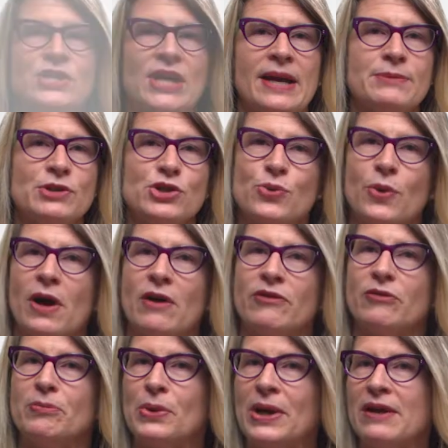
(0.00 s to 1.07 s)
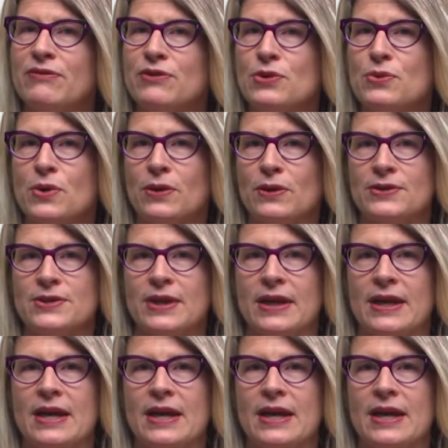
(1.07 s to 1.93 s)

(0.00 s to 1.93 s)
In Chapter 12 of Brave New World,